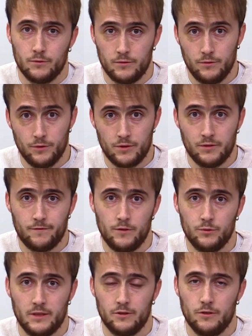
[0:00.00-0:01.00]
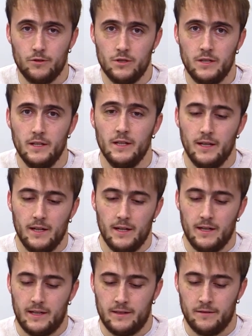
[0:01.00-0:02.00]
using the flow technology.
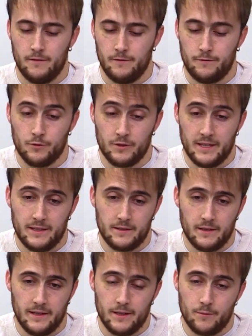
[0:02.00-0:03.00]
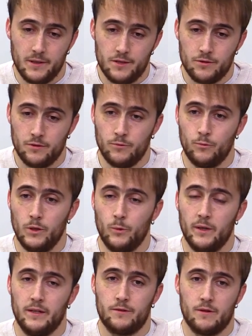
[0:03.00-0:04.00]
And for that reason, we
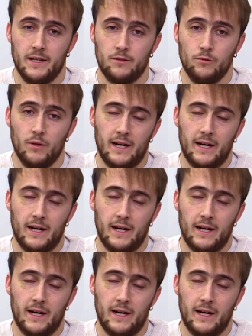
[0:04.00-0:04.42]
will try to